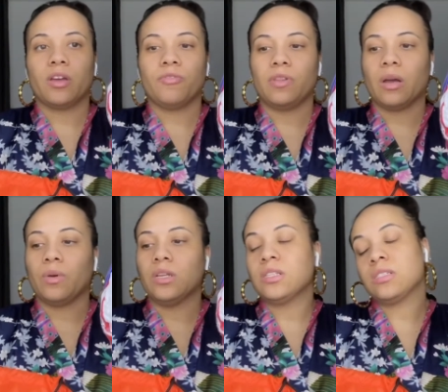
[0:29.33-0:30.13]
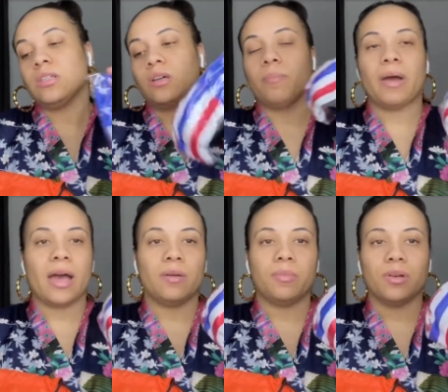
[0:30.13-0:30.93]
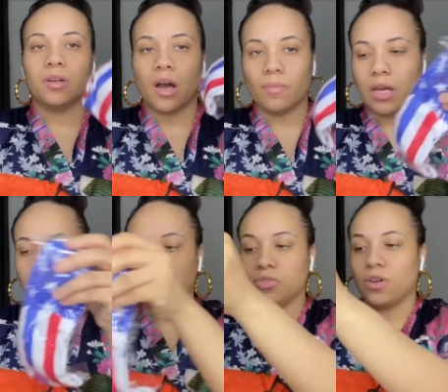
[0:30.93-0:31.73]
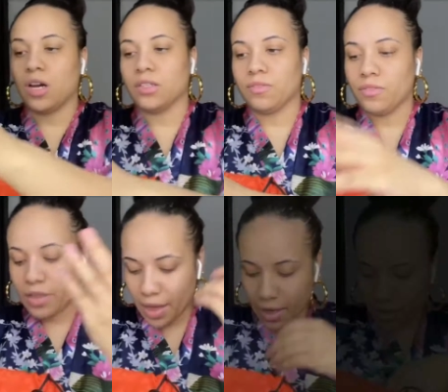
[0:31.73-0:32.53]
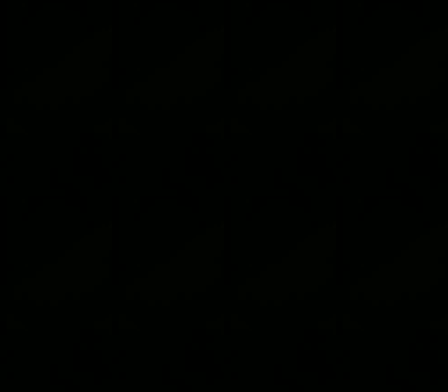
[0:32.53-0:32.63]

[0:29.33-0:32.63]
flag one this doesn't look bad but i'm not too fond of that